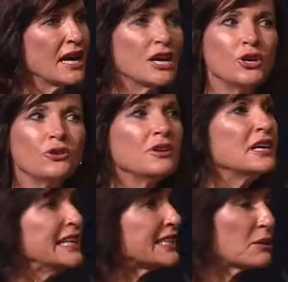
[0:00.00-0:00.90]
You
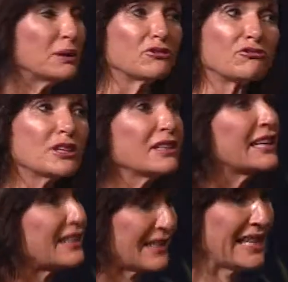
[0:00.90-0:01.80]
need to be really
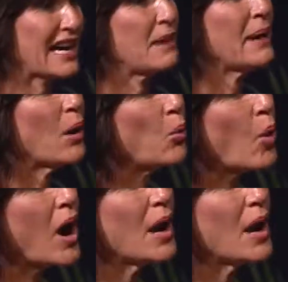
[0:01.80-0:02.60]
clear about why